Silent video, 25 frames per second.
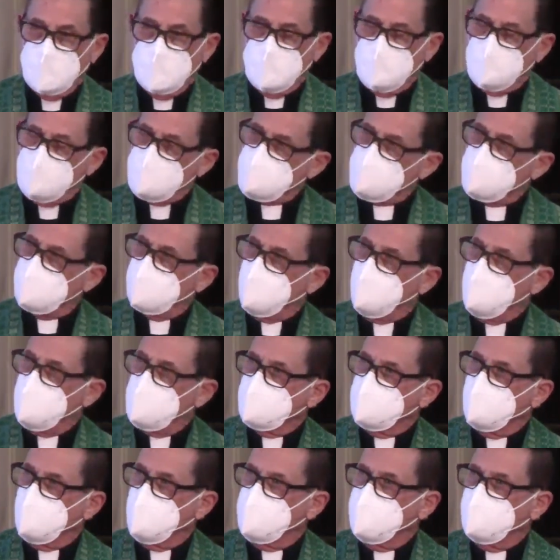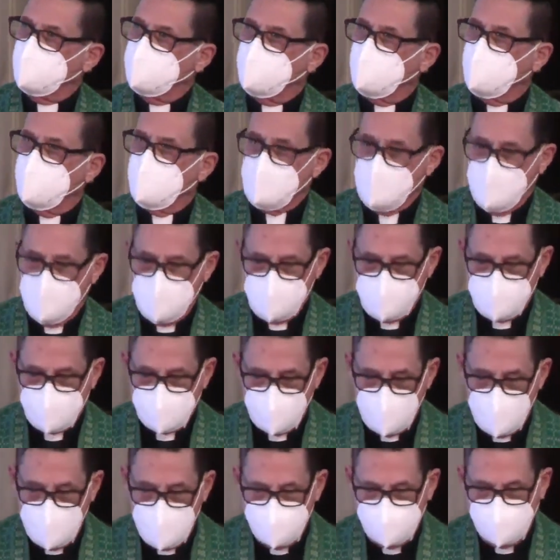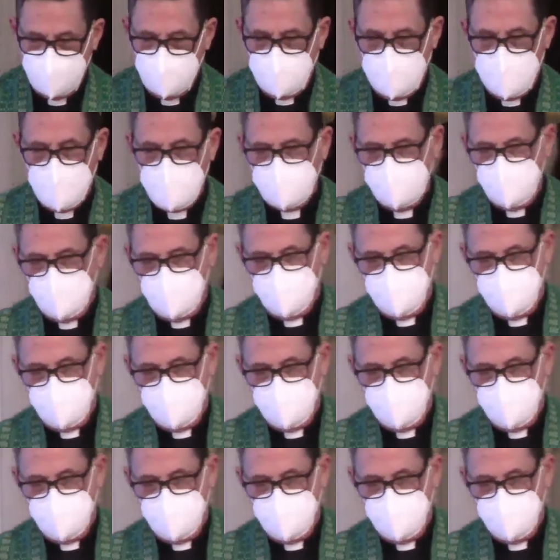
It wasn't long, though, before I dropped that